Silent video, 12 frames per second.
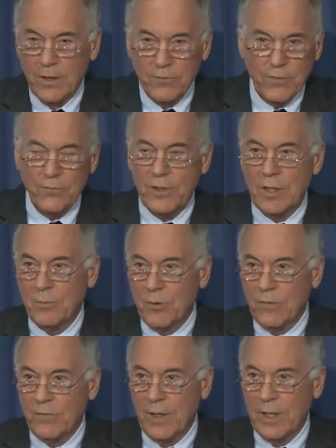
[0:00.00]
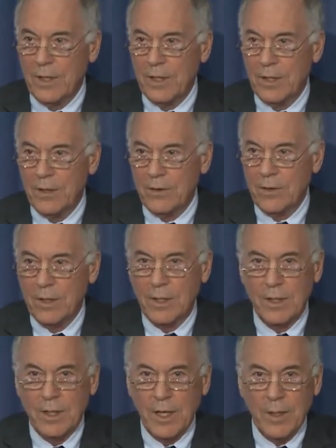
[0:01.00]
15% a year.
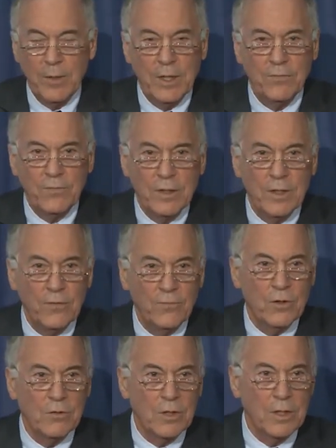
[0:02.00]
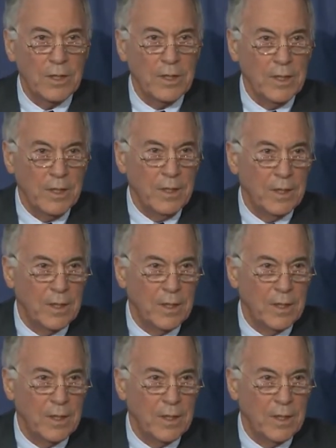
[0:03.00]
I mean, if you, if you look at,